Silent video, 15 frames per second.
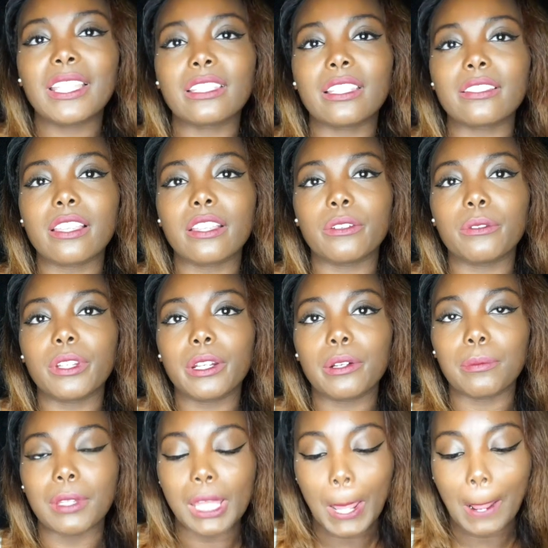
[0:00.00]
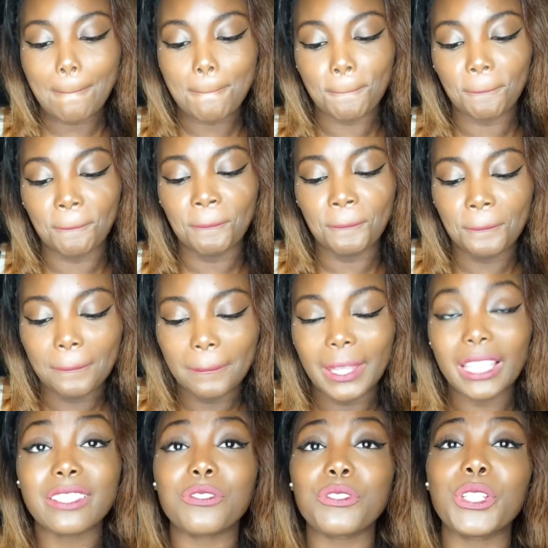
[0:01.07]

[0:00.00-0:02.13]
That's kind of weird, but it's